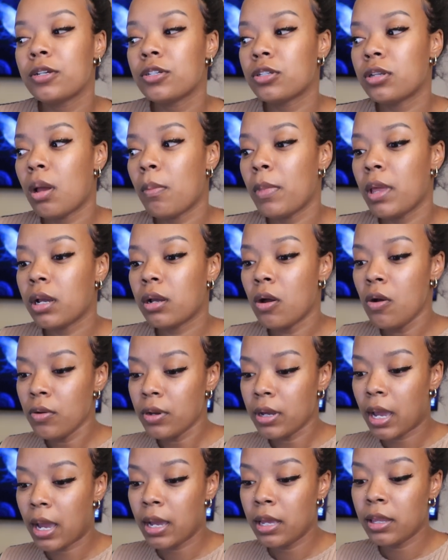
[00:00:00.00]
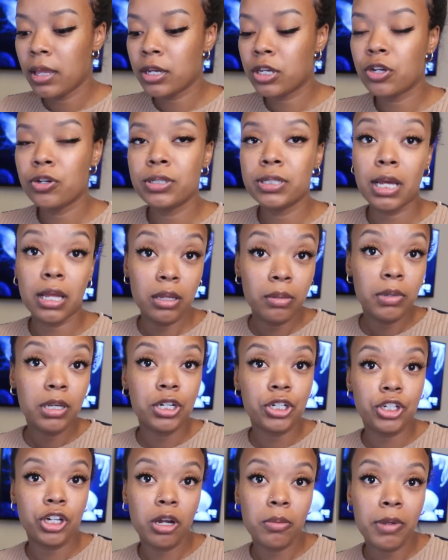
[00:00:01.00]
So I'm like, okay, like, you're telling me
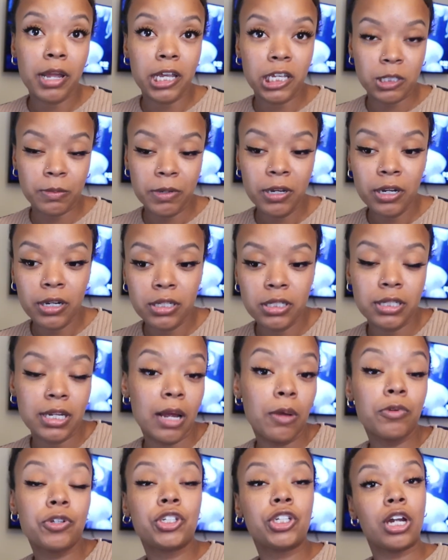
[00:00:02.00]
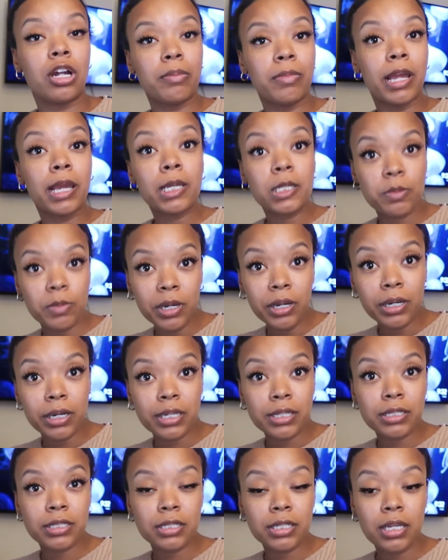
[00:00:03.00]
to share my experience and I will share my
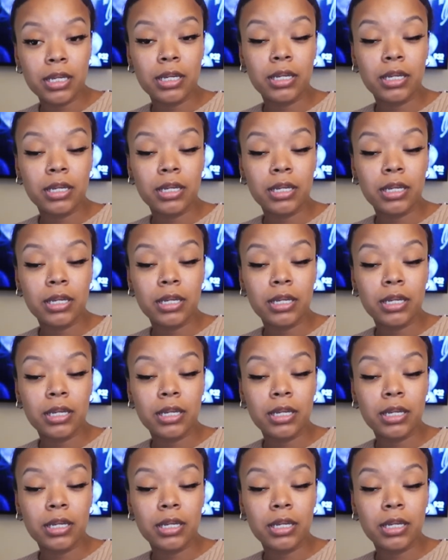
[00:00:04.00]
experience.